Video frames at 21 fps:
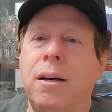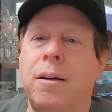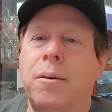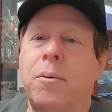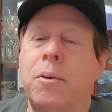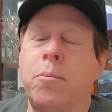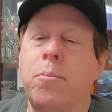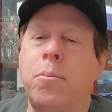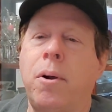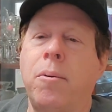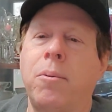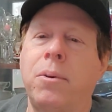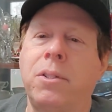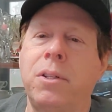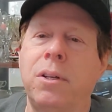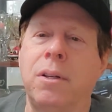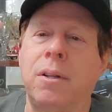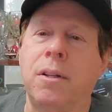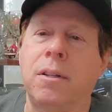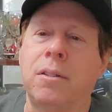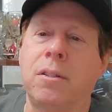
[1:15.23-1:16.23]
You've probably seen
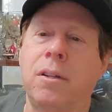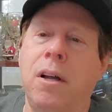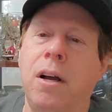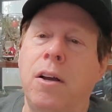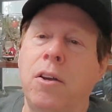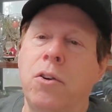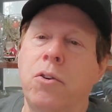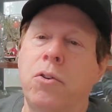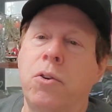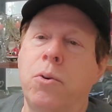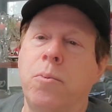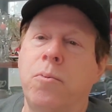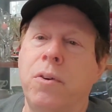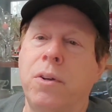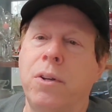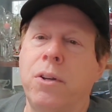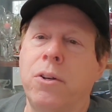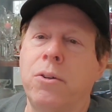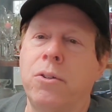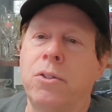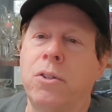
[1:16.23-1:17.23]
it. There's a lot of YouTube
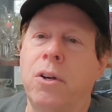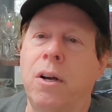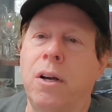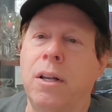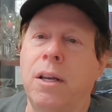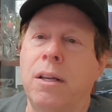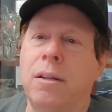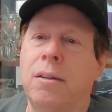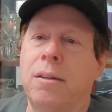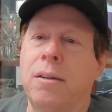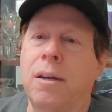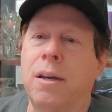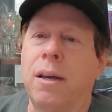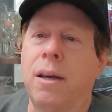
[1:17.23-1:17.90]
videos on it.